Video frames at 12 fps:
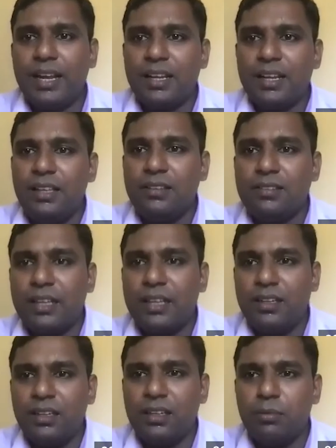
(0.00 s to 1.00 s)
are
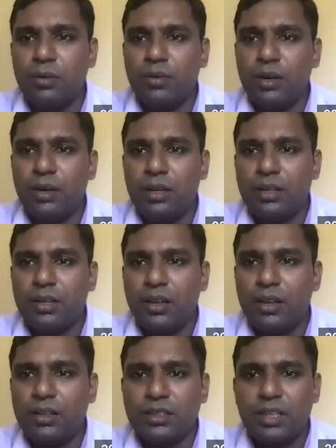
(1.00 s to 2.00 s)
reason. Give me one minute.
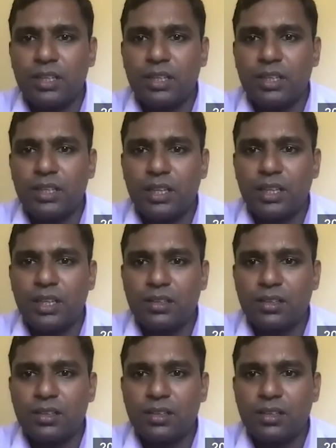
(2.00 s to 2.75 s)
I'll change